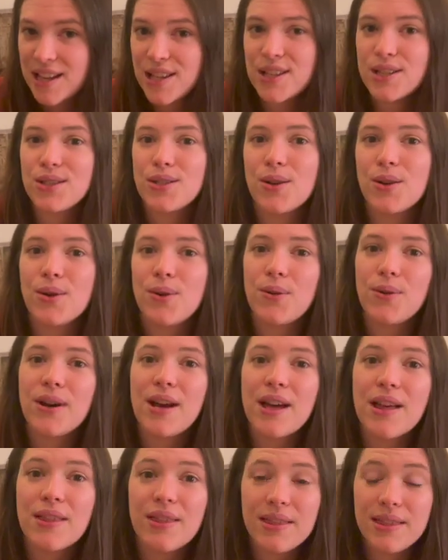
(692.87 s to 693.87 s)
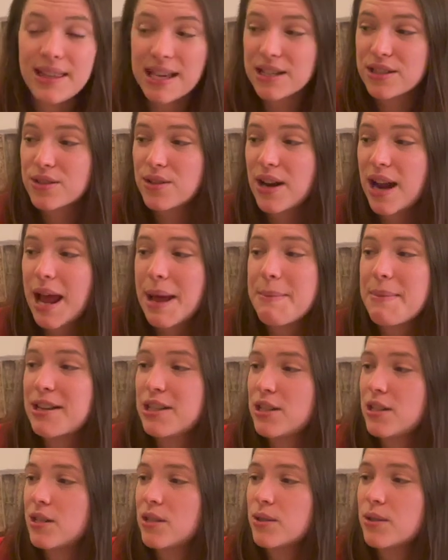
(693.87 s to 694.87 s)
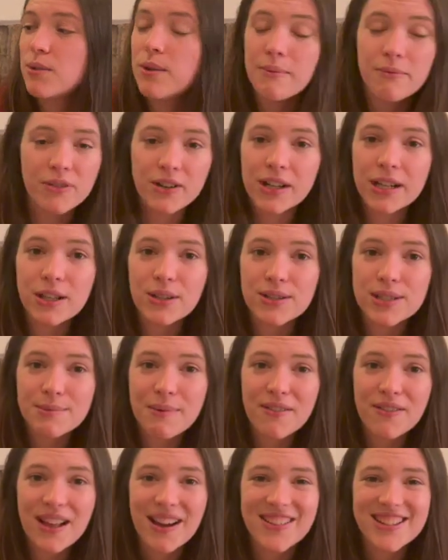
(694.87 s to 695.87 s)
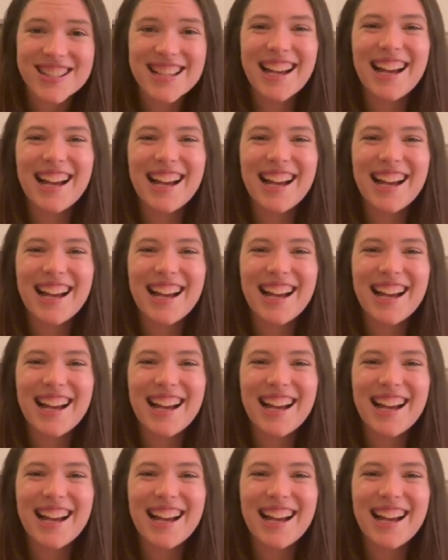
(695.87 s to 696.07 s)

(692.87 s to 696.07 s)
So yesterday I mentioned, I'm very close to my flowers.